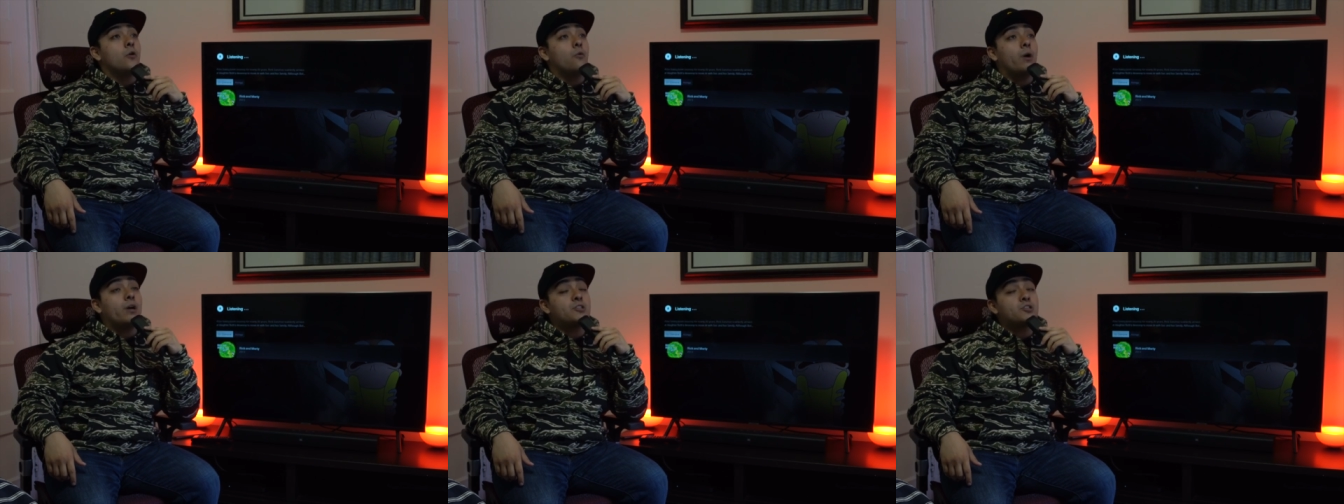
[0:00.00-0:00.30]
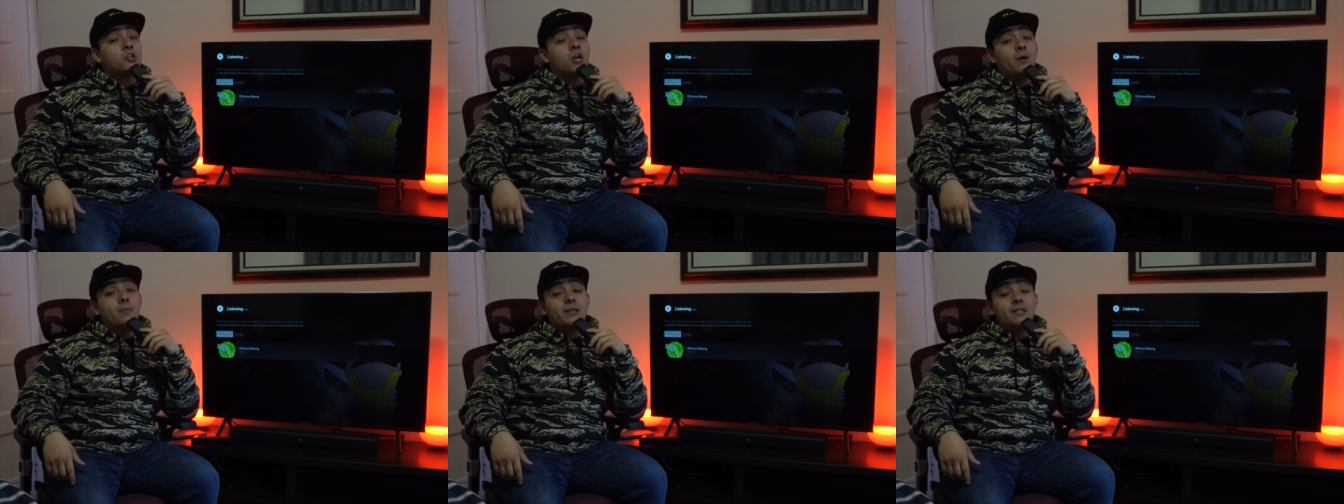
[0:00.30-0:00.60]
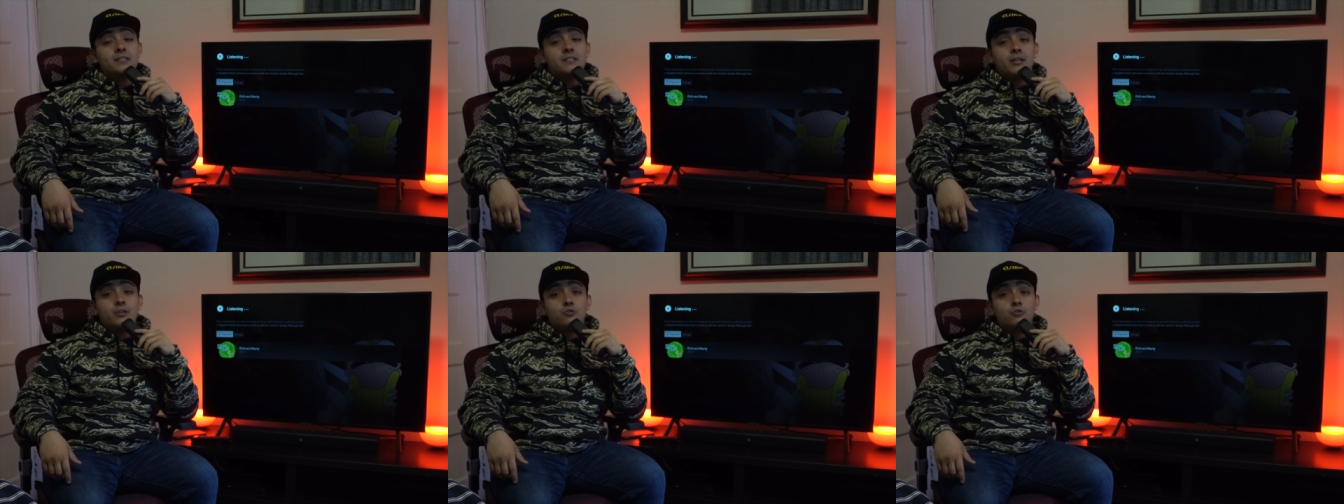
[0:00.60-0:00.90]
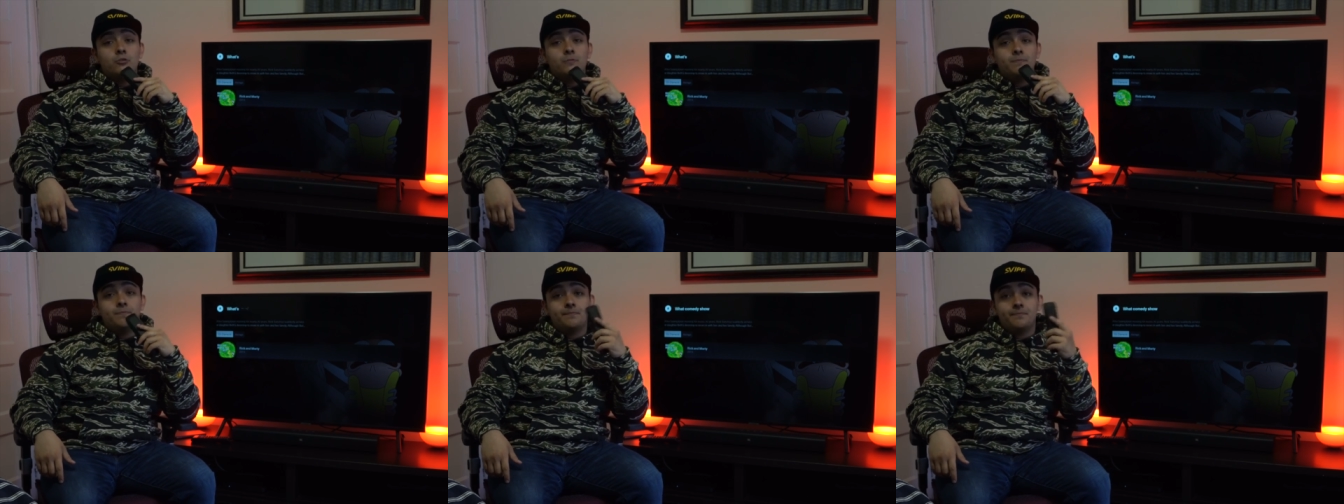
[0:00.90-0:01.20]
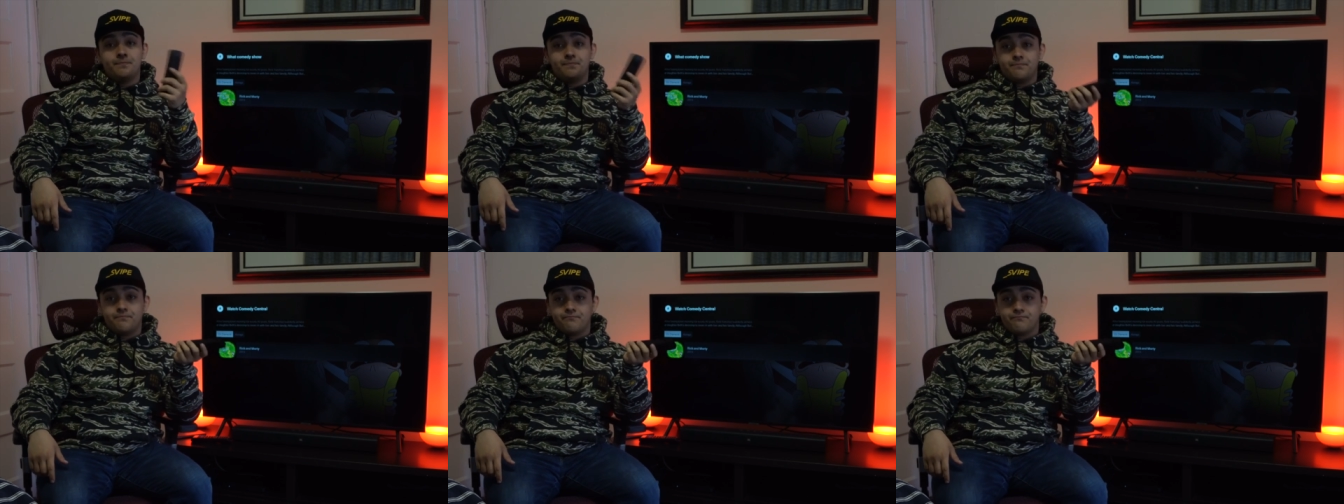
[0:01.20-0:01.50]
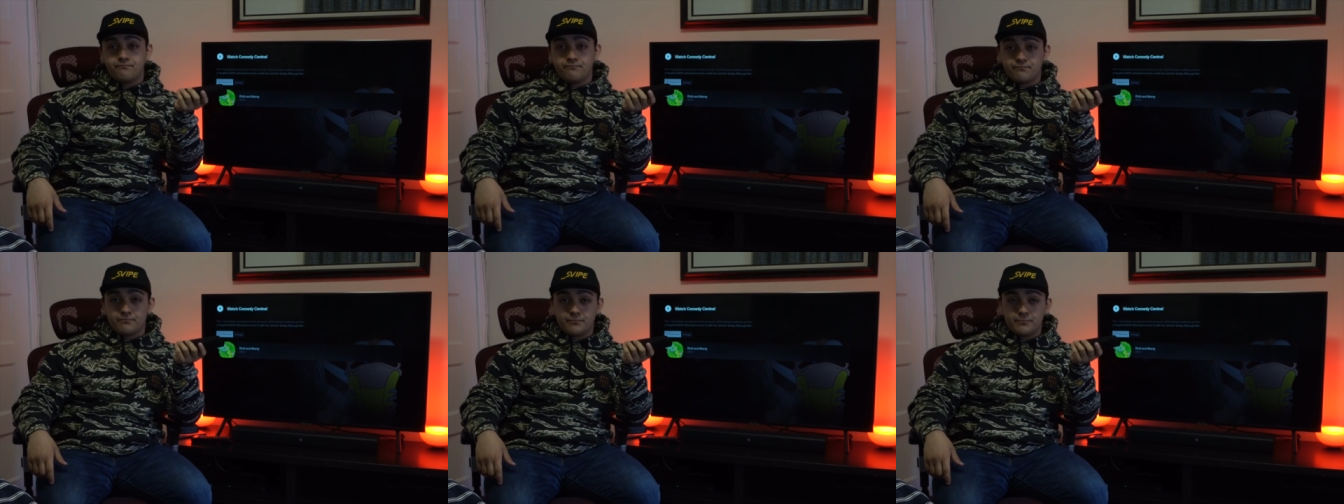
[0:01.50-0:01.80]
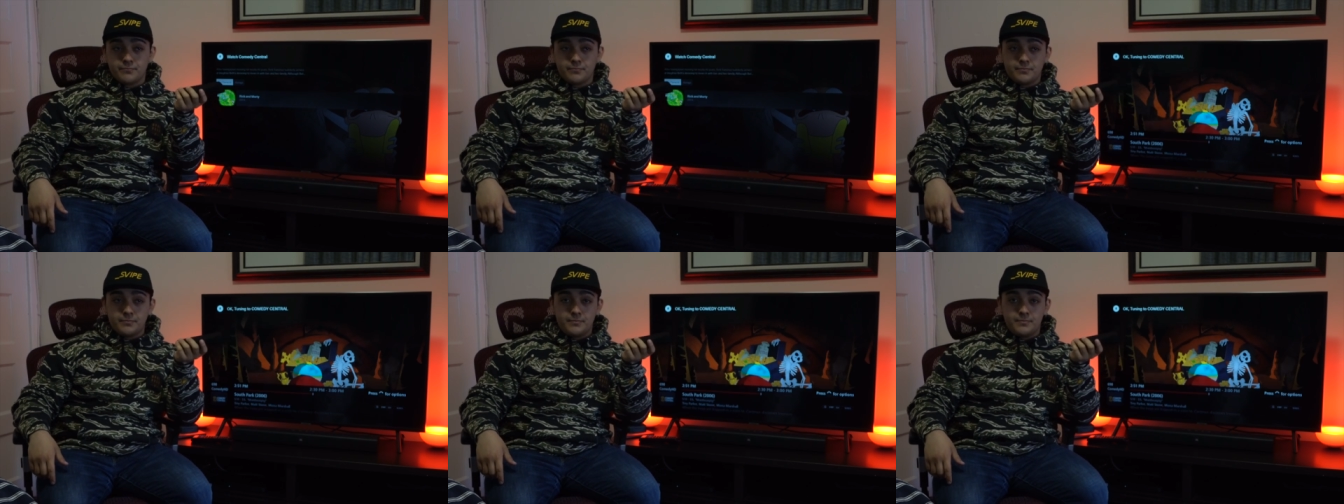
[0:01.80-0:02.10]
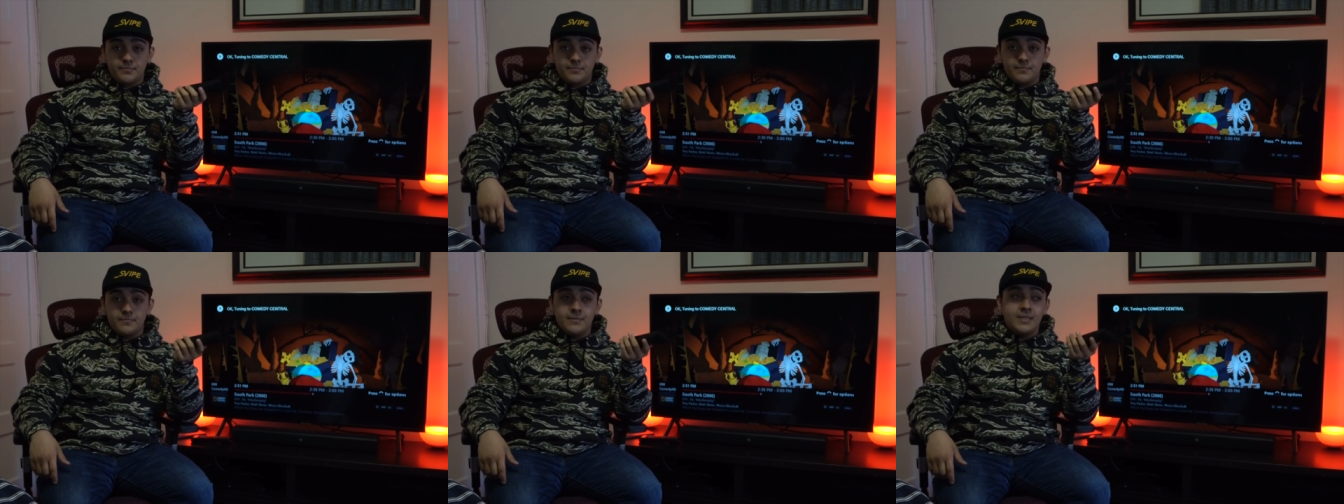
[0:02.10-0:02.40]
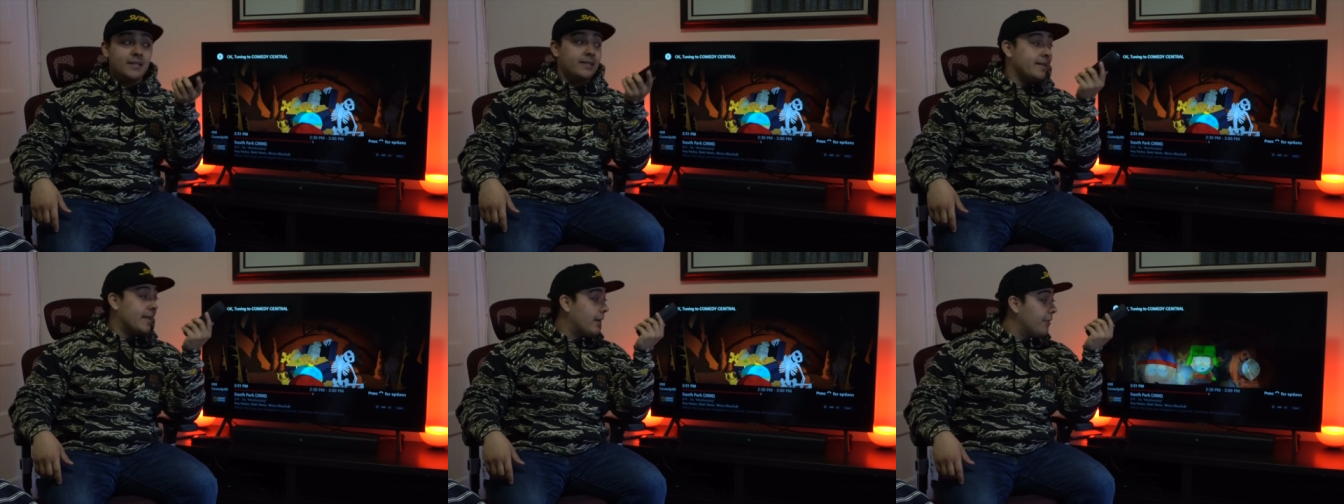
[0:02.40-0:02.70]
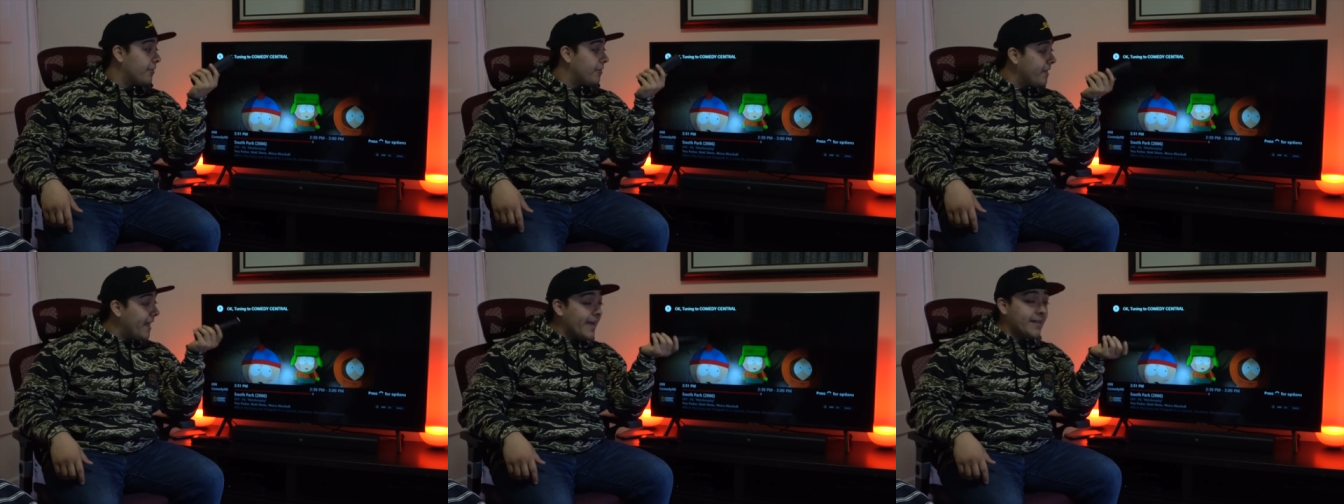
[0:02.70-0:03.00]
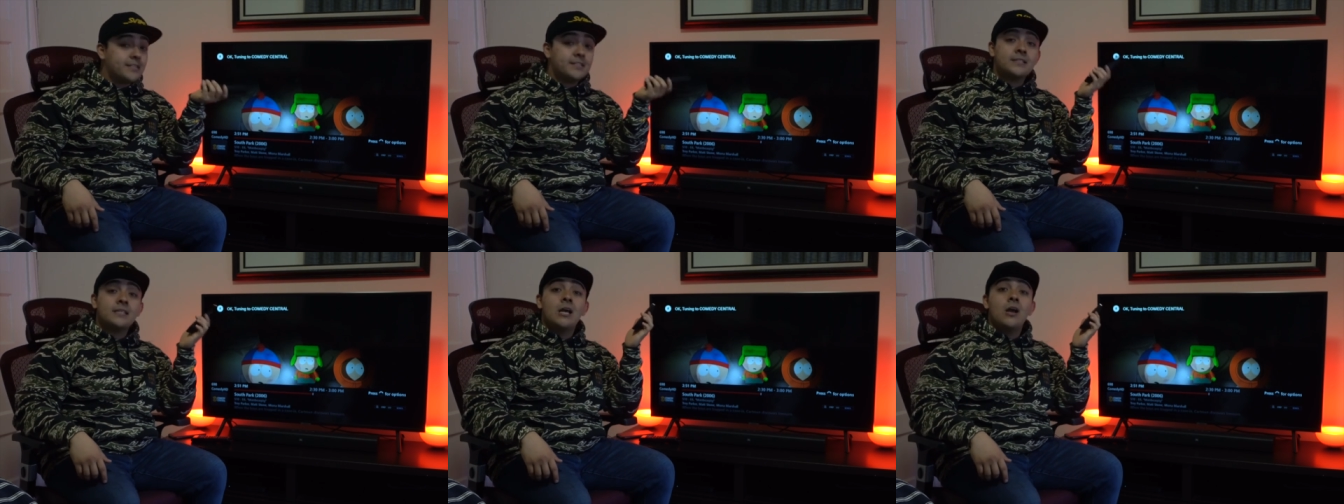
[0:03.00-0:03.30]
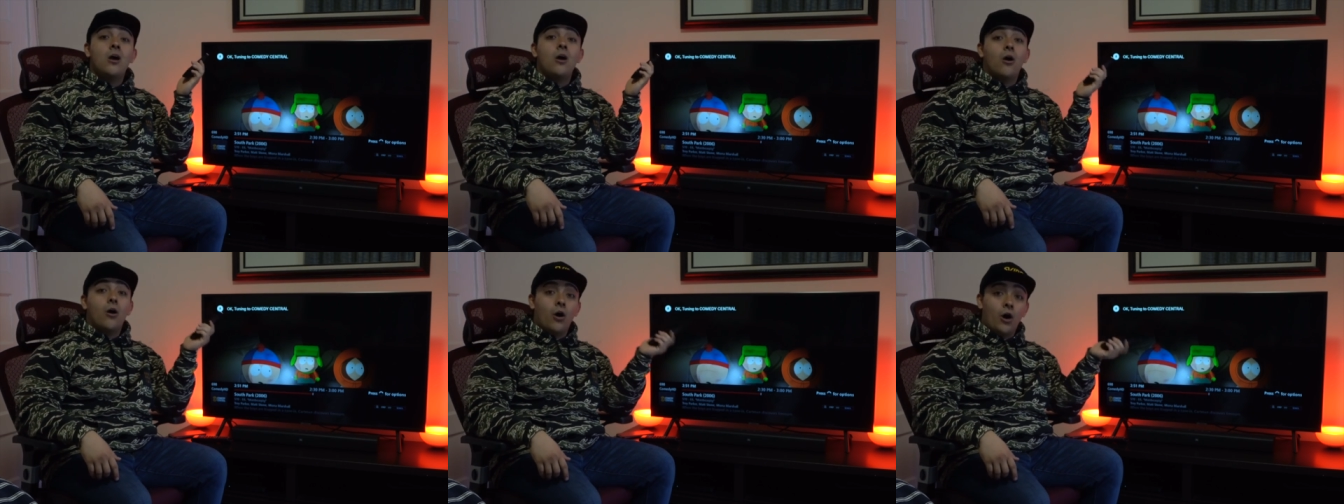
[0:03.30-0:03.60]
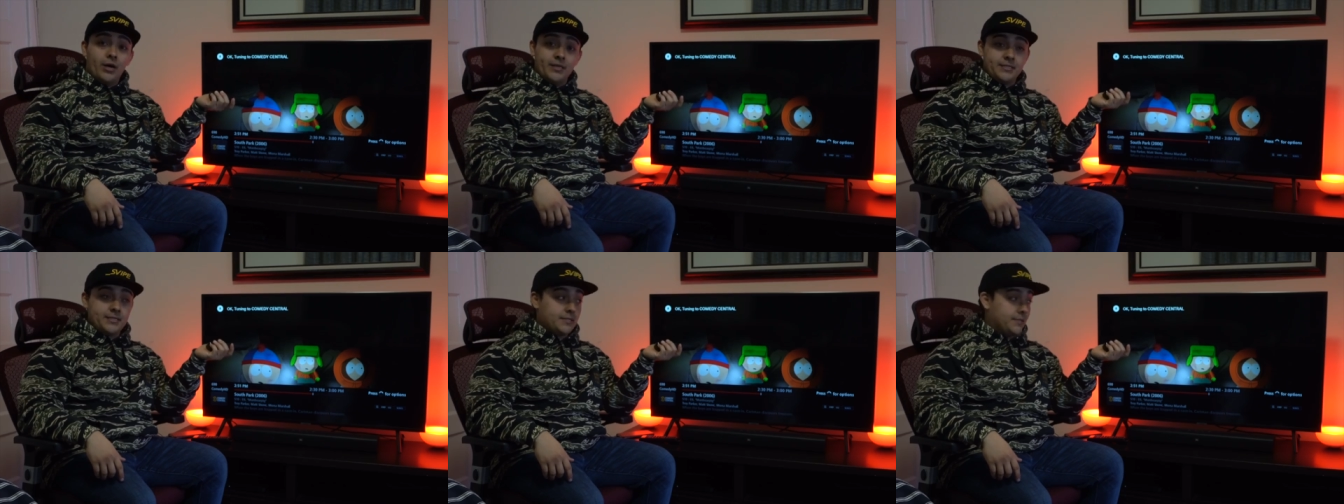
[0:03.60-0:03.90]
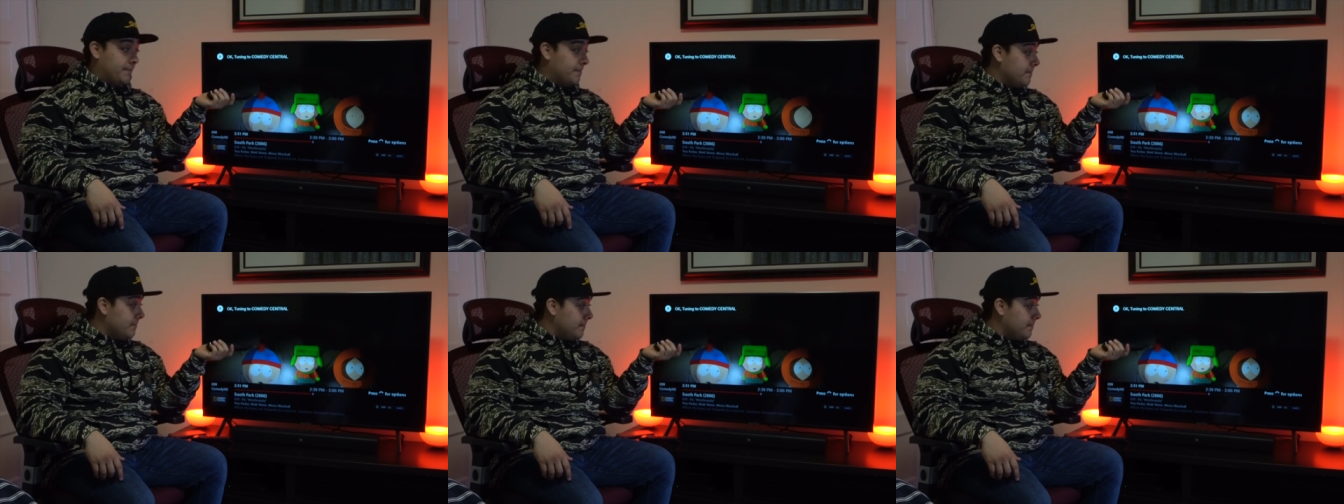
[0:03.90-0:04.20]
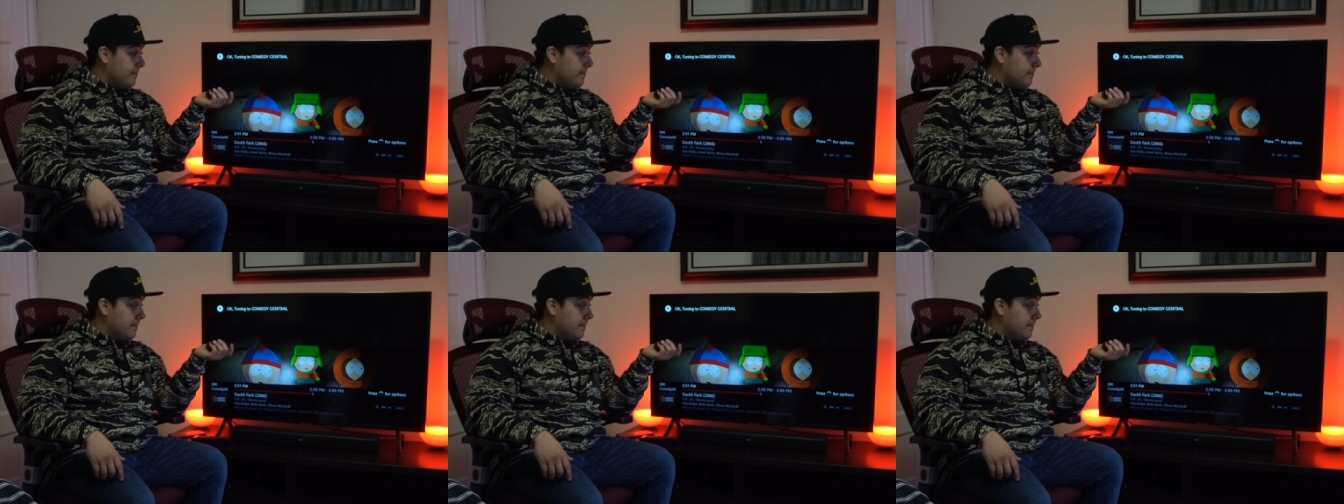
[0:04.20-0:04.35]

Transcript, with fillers: Watch Comedy Central. Now that's awesome.